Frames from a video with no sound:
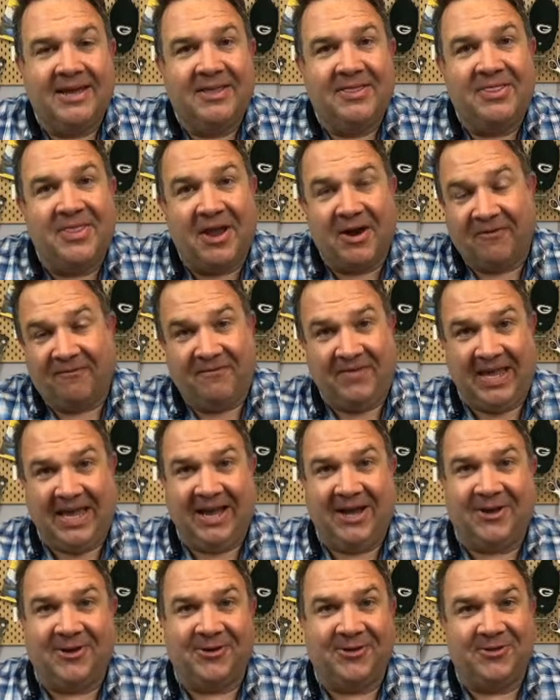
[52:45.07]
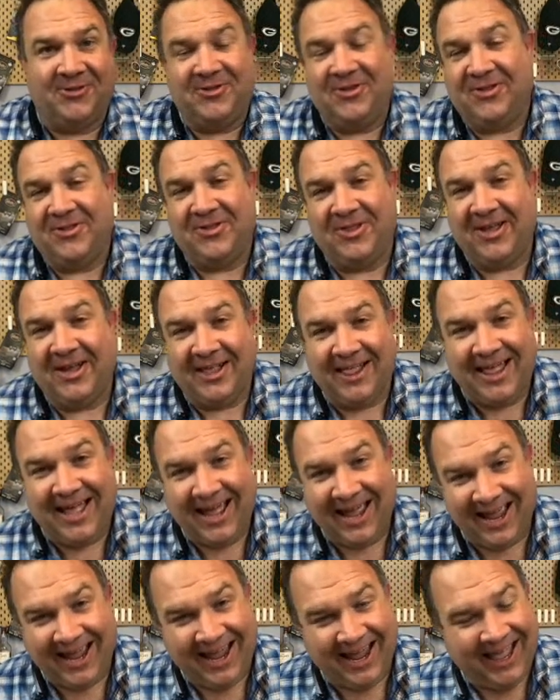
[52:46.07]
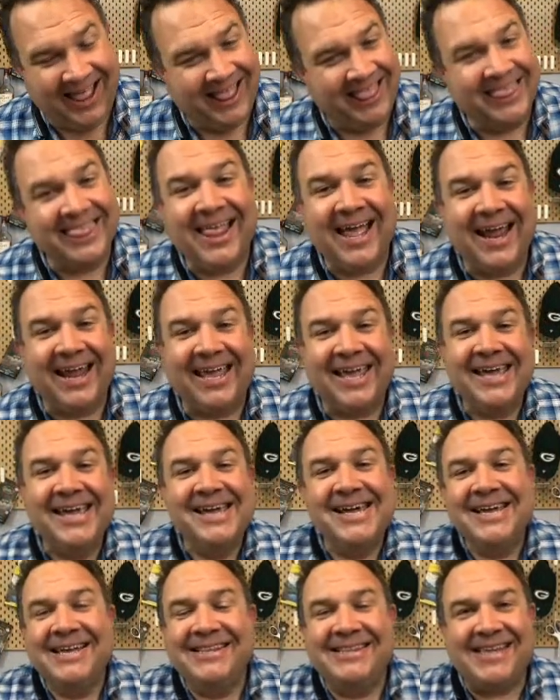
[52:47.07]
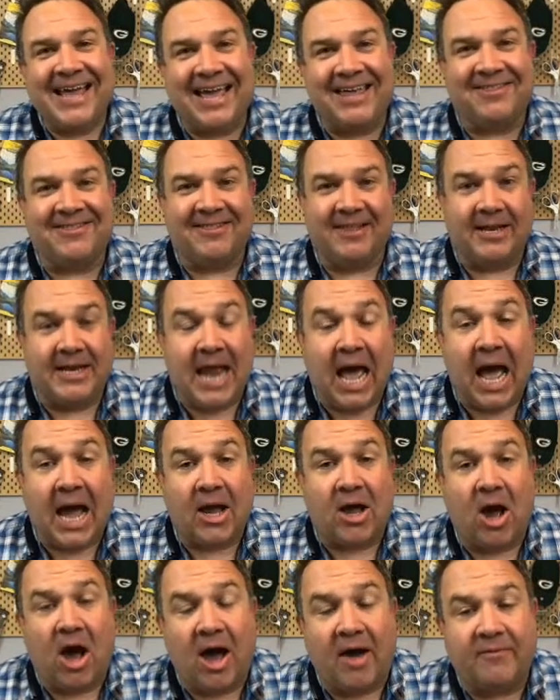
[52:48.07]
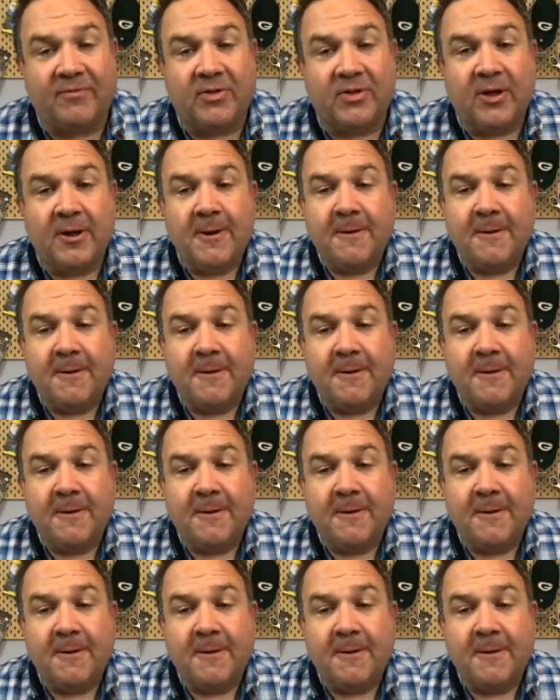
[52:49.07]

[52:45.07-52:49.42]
their vehicles just look like Tesla knockoffs.